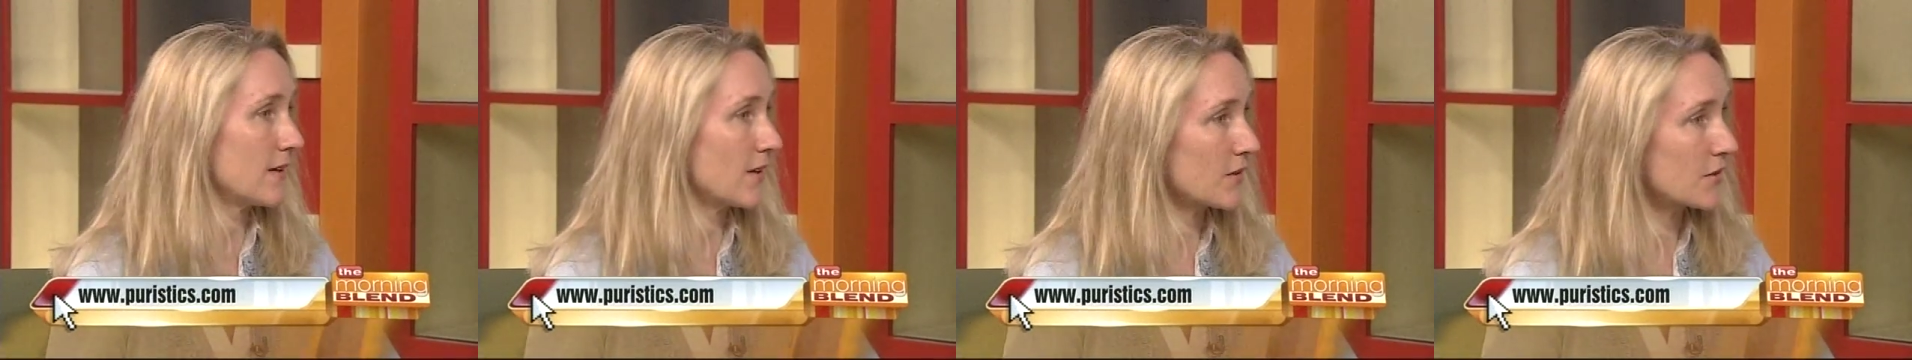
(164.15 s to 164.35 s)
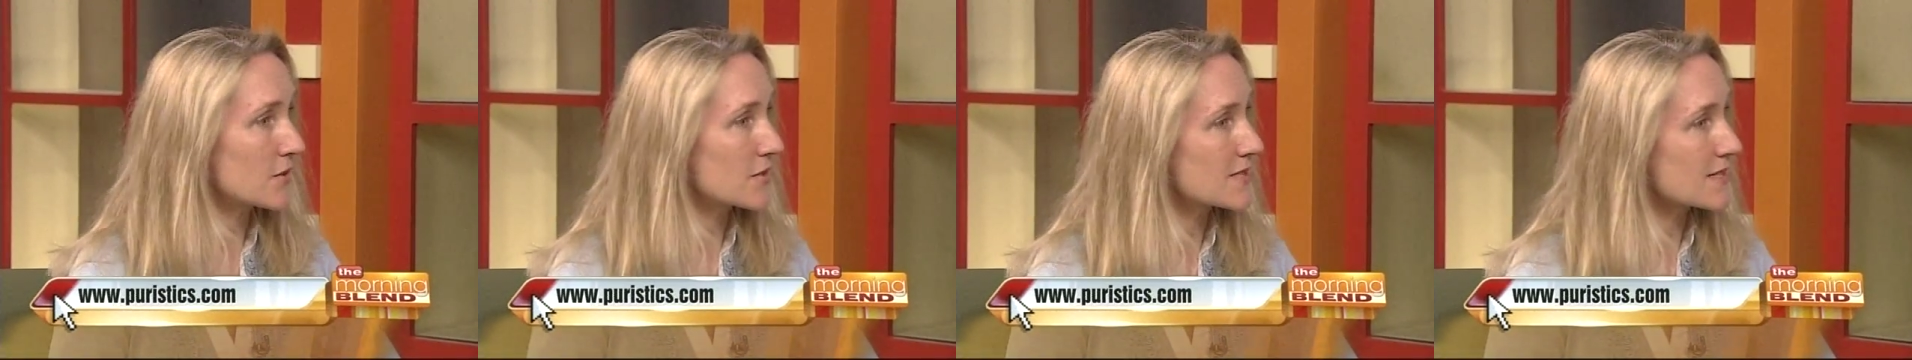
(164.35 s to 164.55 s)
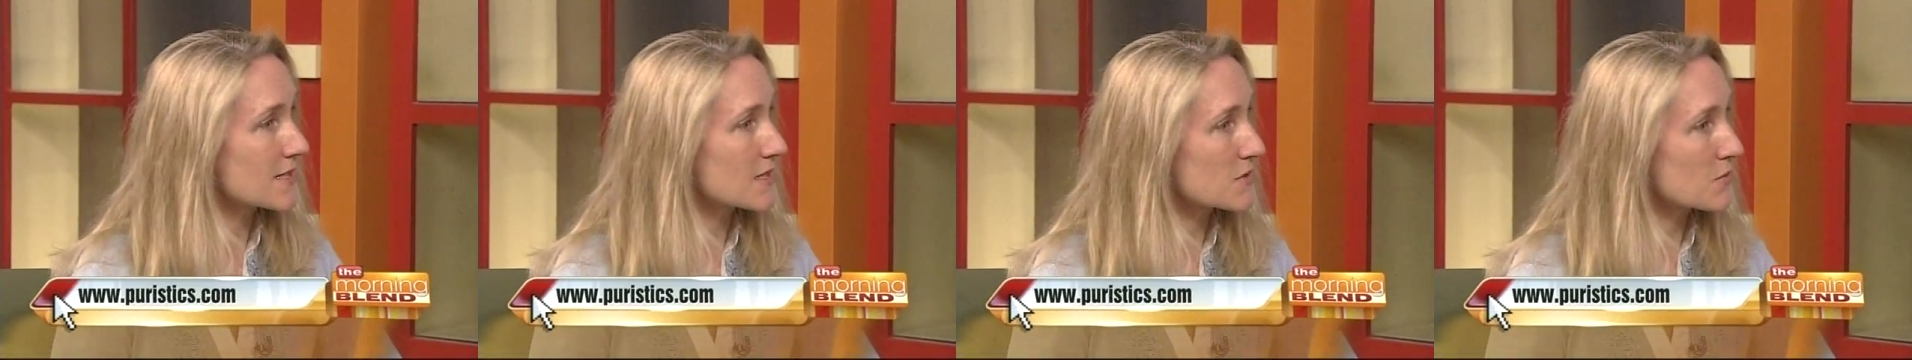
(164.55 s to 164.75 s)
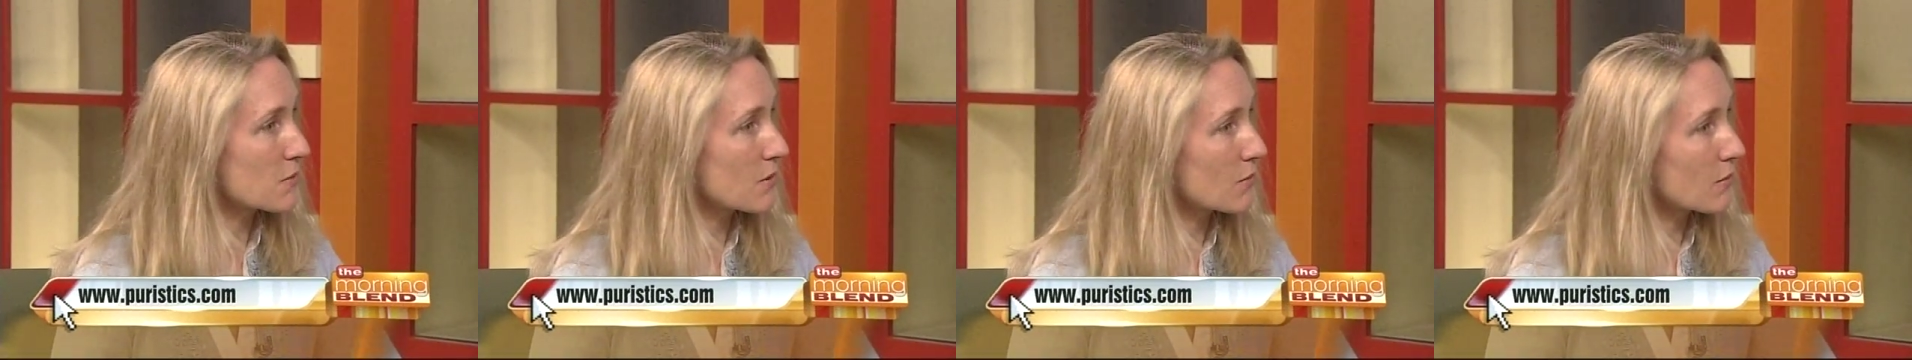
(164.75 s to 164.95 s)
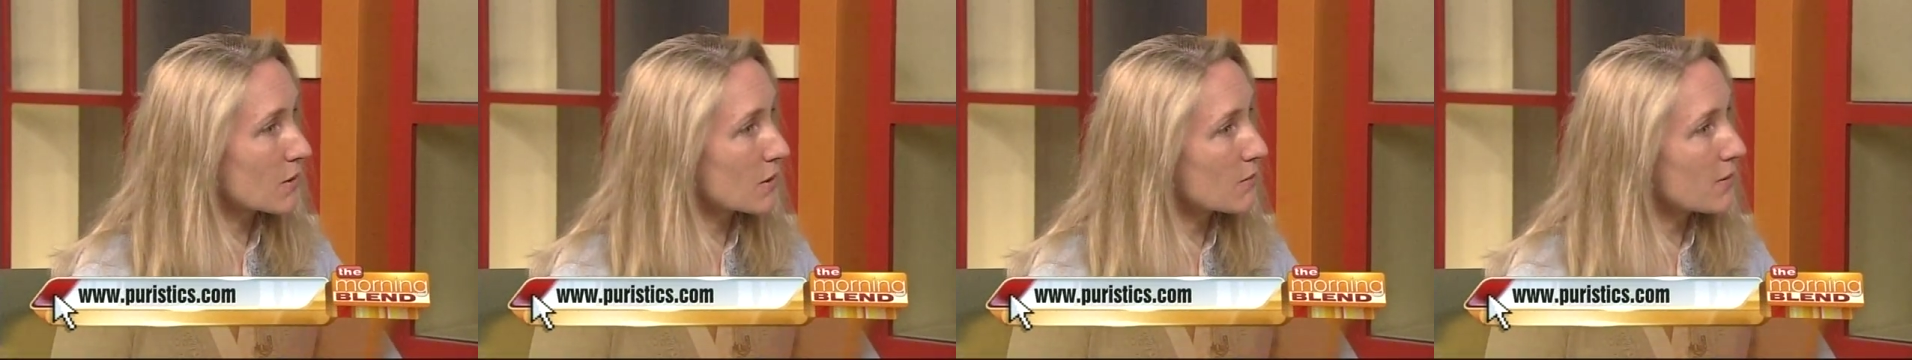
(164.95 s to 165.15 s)
understands
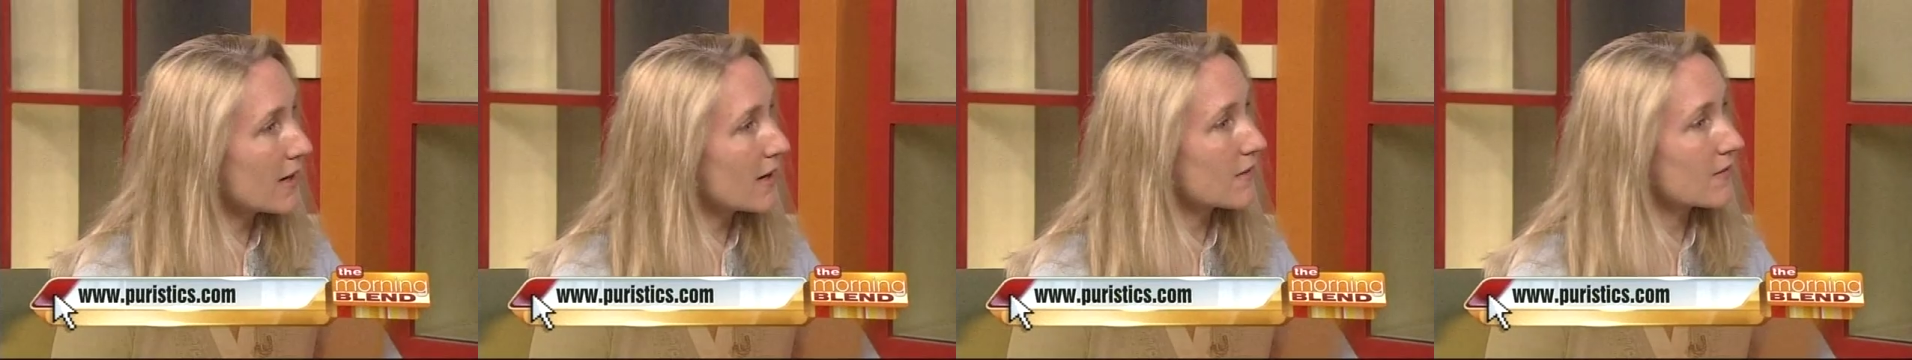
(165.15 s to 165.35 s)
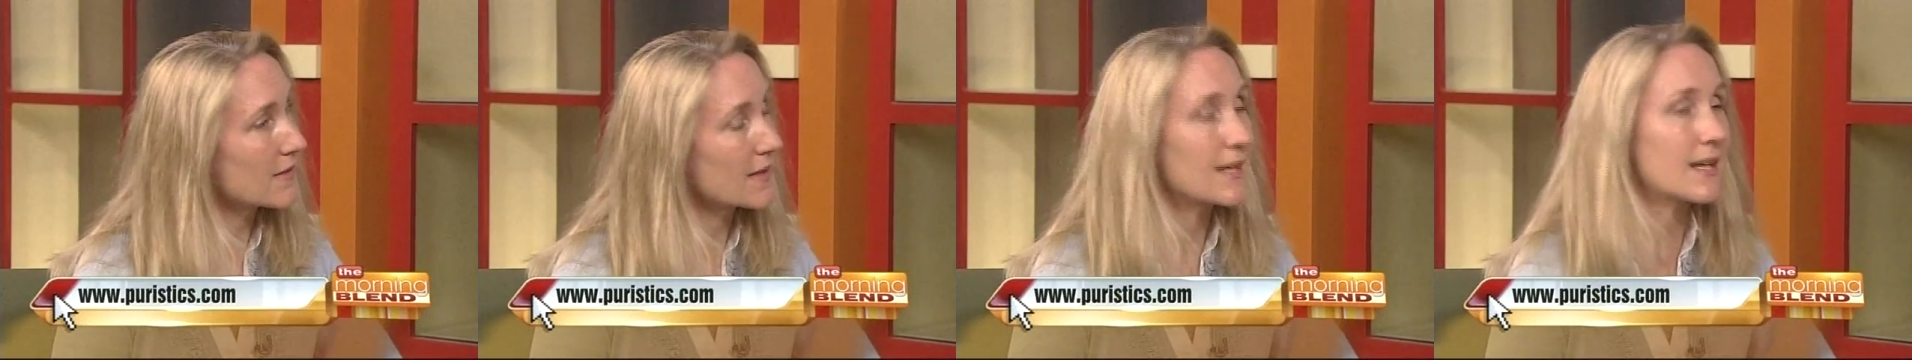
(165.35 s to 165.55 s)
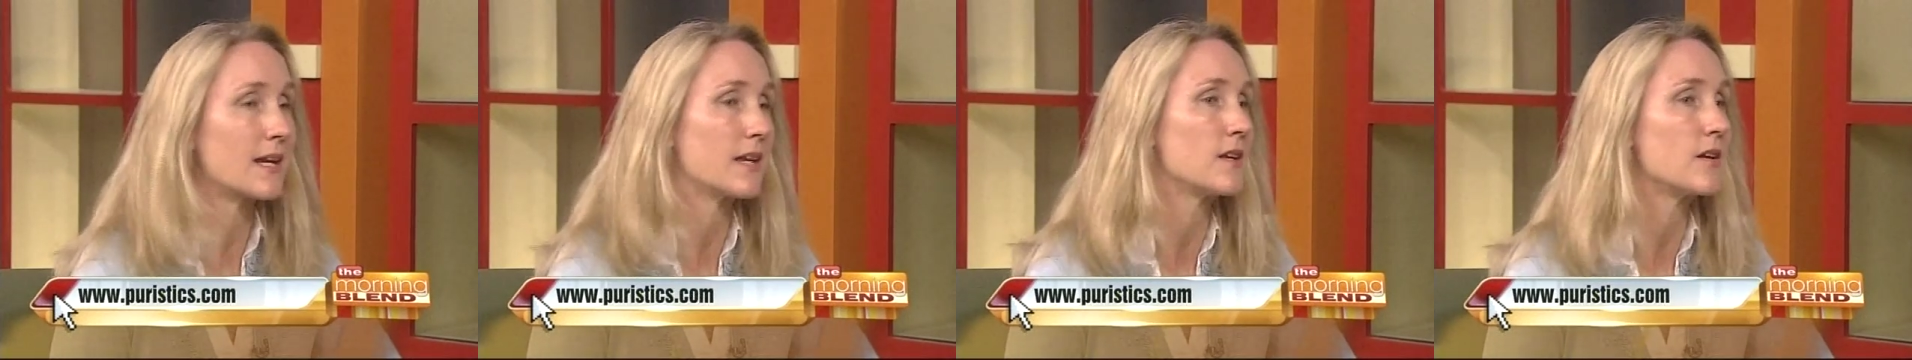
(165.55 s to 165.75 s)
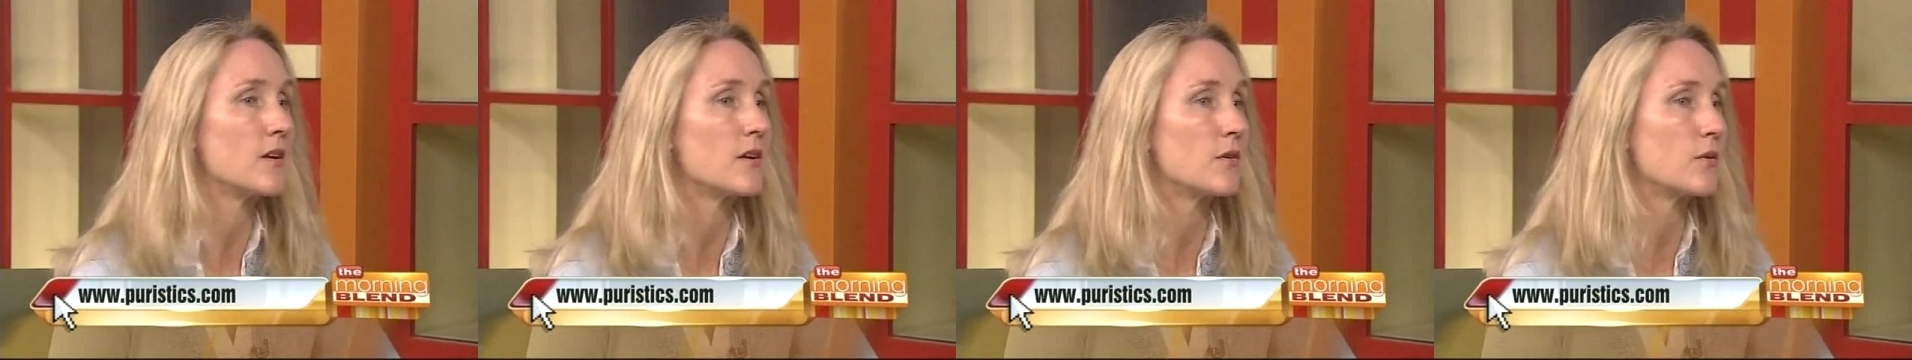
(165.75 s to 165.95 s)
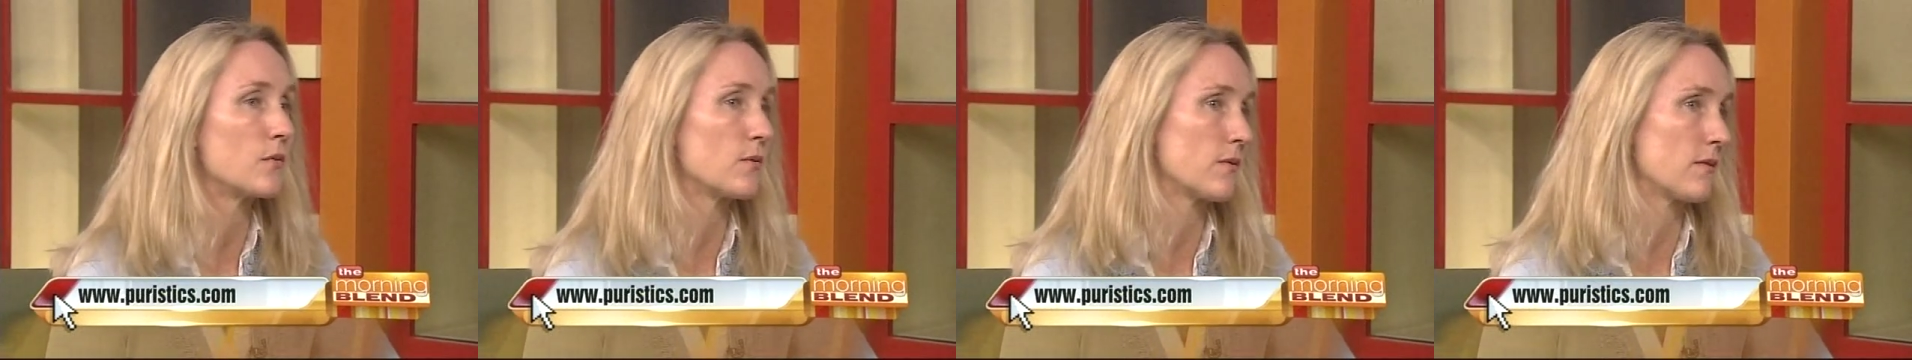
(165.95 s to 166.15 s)
what we're about, and then I
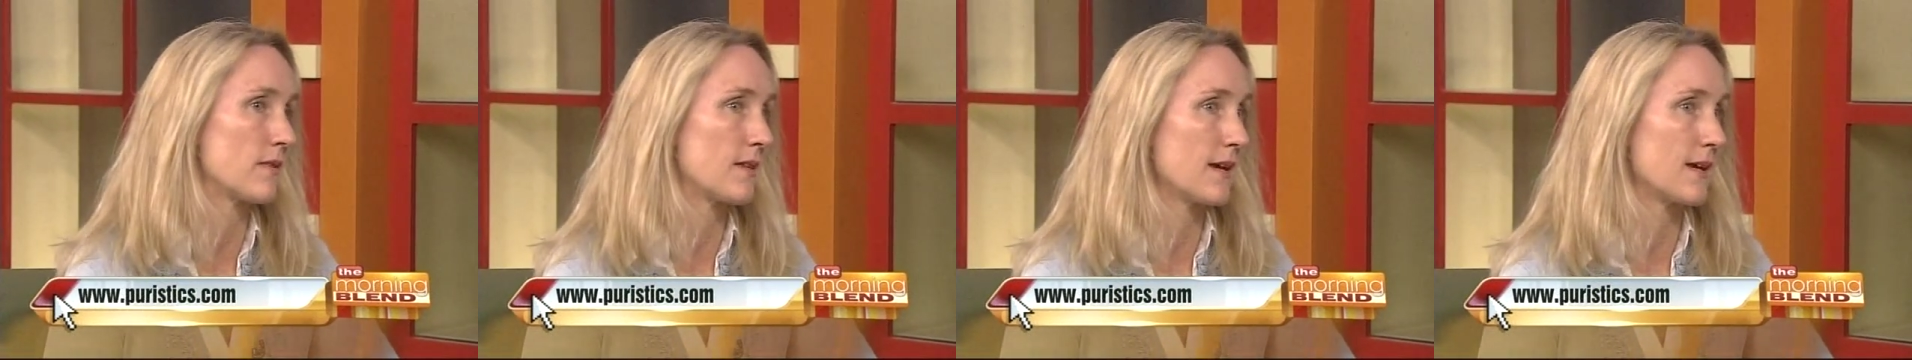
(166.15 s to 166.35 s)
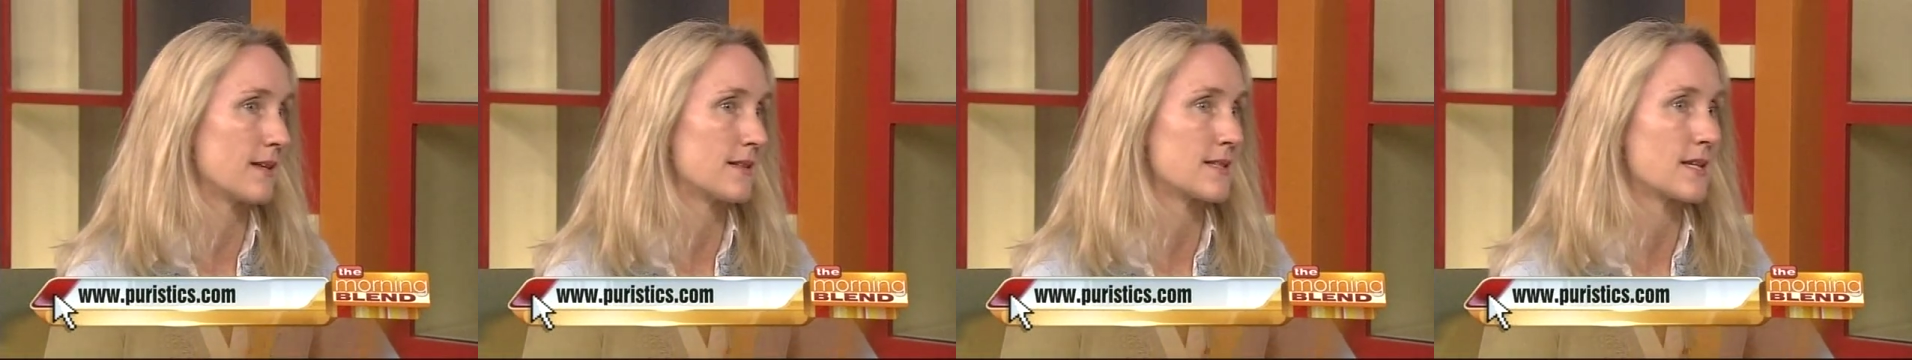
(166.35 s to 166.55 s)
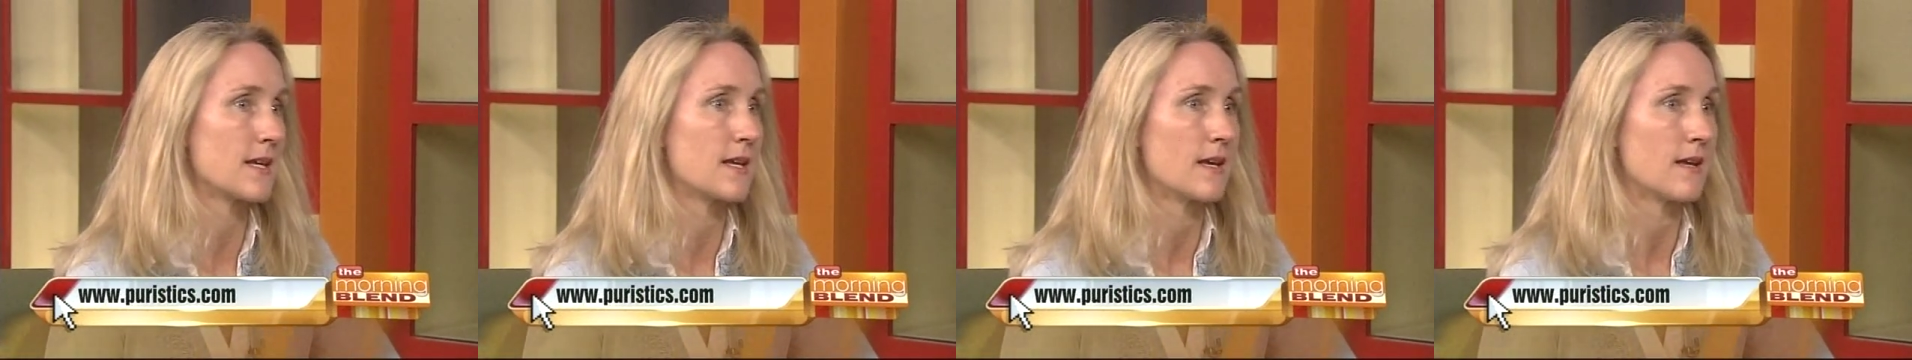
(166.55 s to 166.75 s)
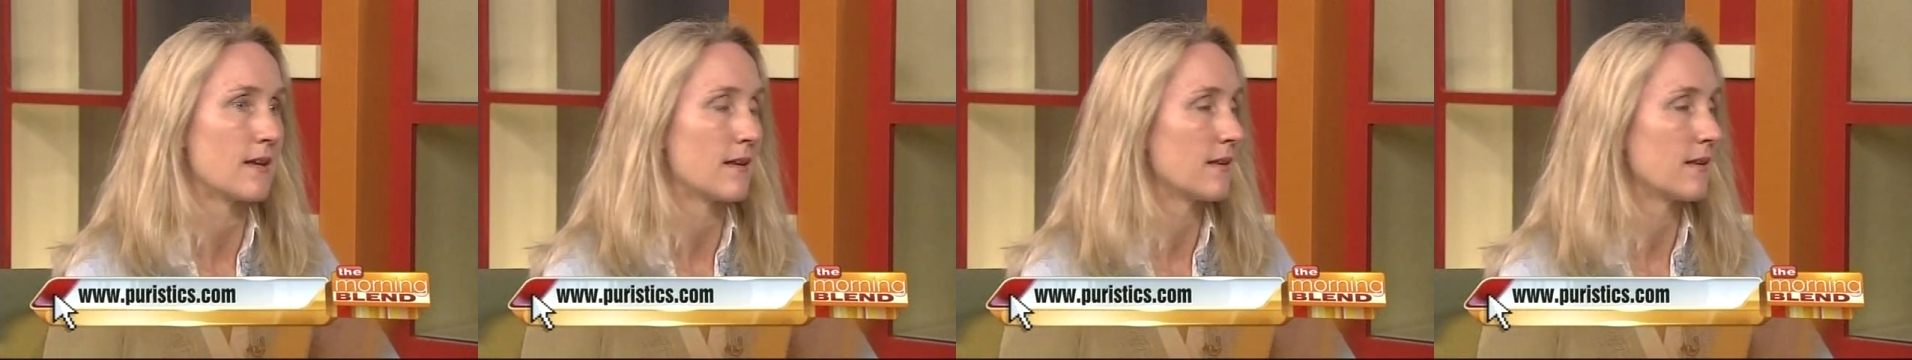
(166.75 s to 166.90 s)
know that